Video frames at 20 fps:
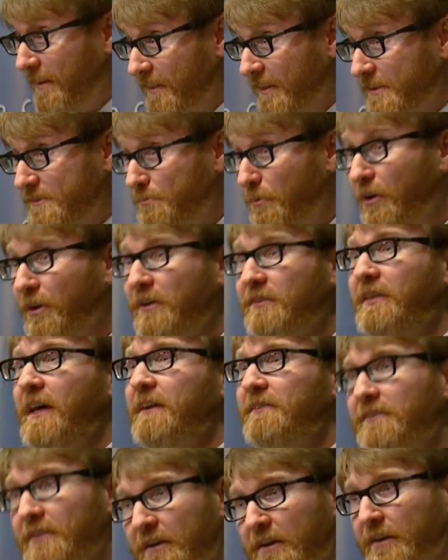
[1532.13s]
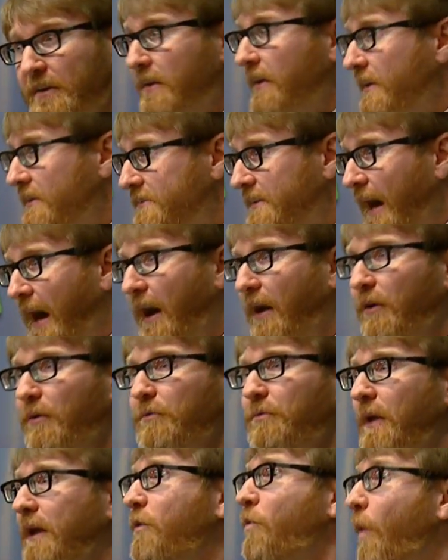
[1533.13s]
this book that is now
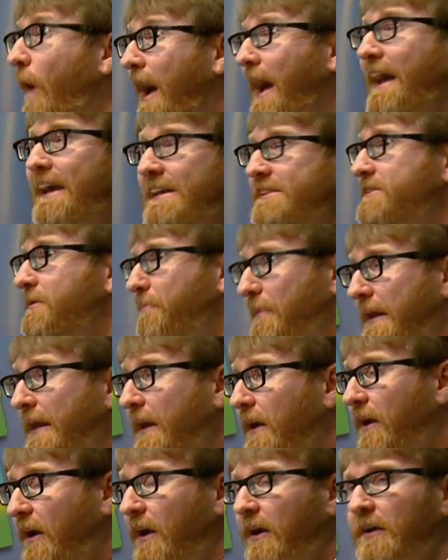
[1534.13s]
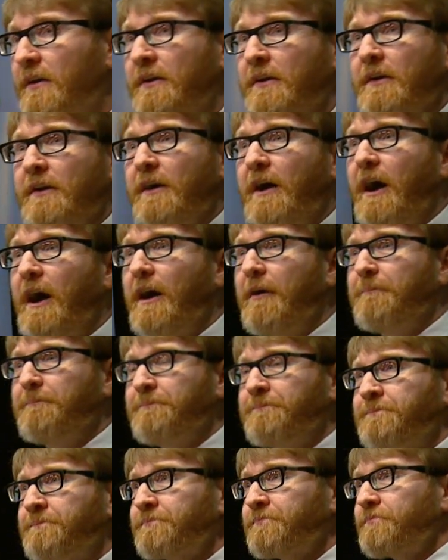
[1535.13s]
like why I get to be here. Um,
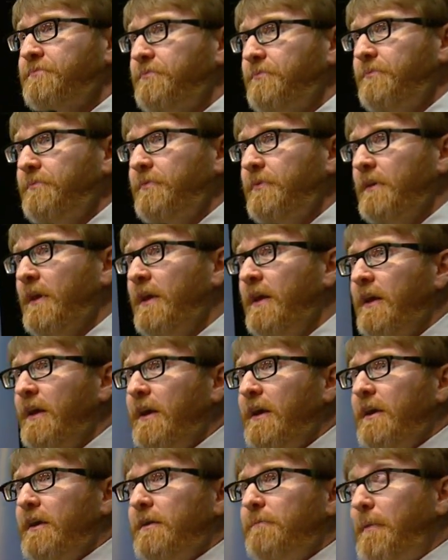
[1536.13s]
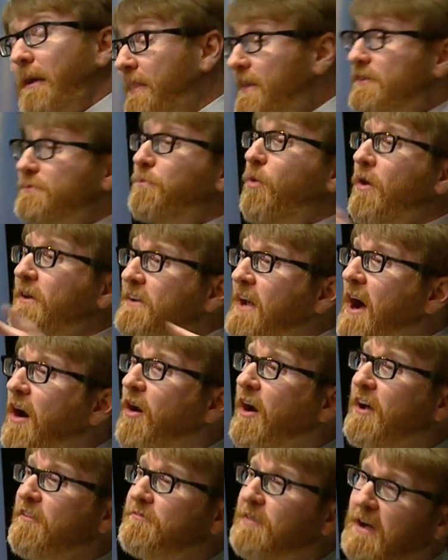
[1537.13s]
by this point now,
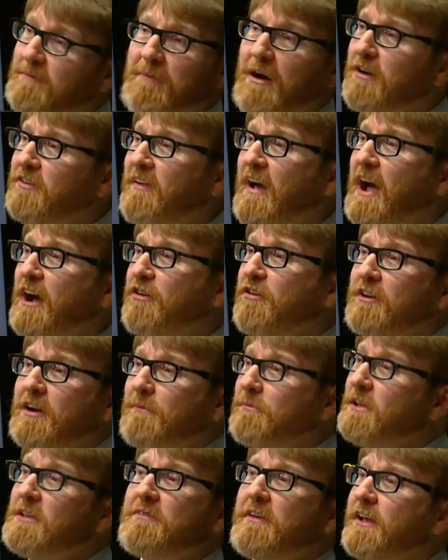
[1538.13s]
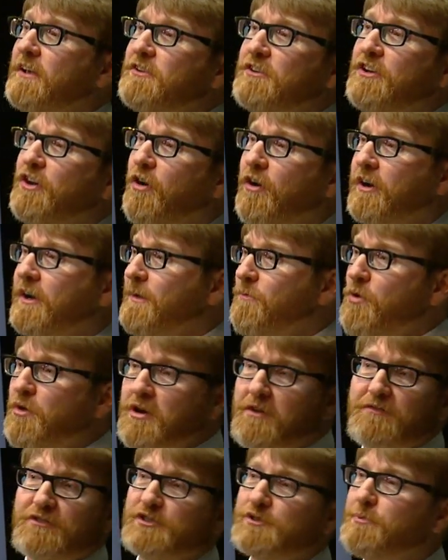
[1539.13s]
I, I'm out of Akron, I'm living in New York, I'm
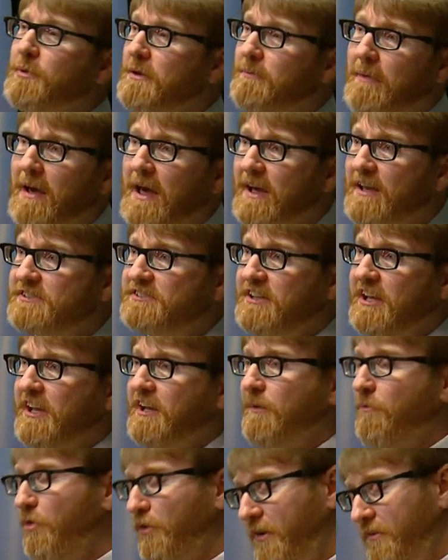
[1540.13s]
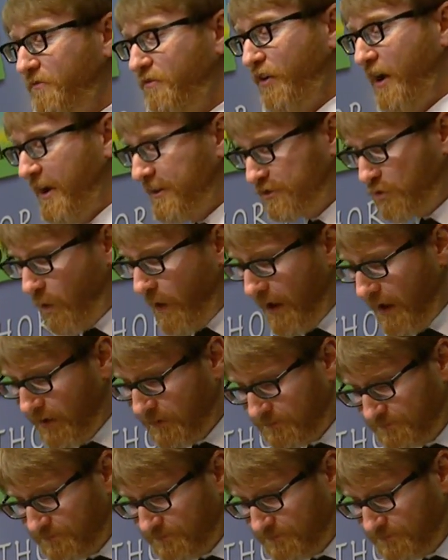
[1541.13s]
working for Spin Magazine, I'm working for Esquire,